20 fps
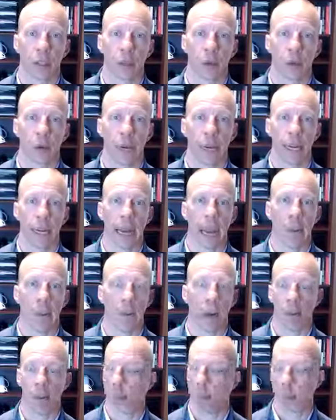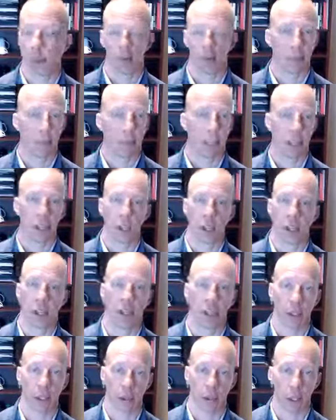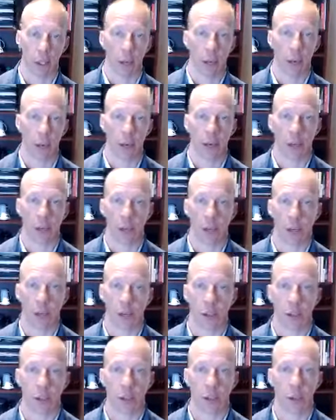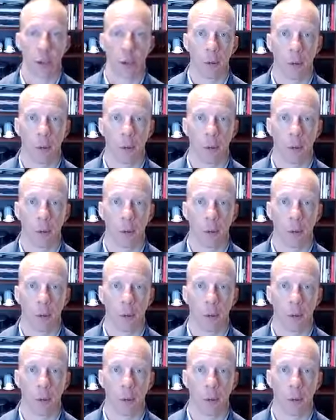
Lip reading: right now, but I've been teaching it and learning about it for years. So